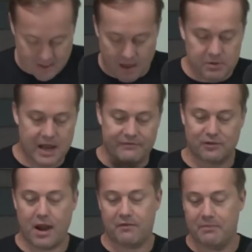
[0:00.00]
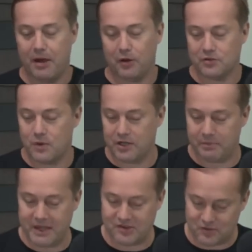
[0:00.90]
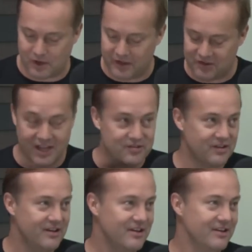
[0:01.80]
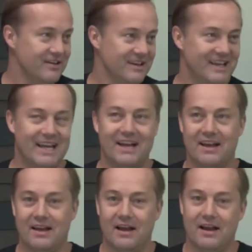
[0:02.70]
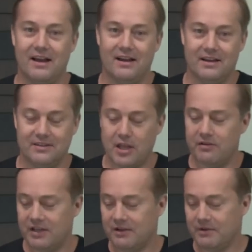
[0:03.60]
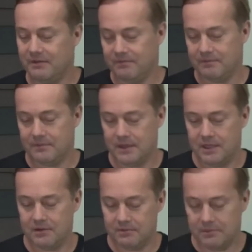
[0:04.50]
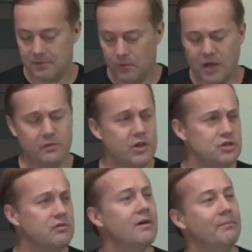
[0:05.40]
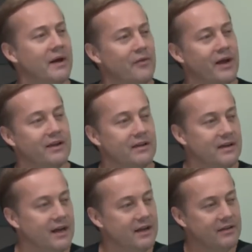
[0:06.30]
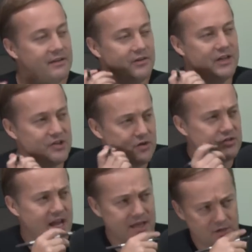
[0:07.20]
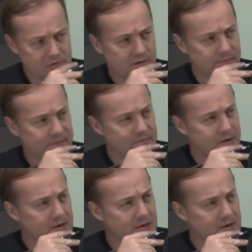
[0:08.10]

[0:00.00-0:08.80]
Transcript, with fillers: I'm going to have to write a rebuttal to one of your pieces one of these days. That's fine. Uh, no, you you know what? You, where, where'd you grow up, by the way? Um, you're an East Coast guy. You grew up in Pittsburgh.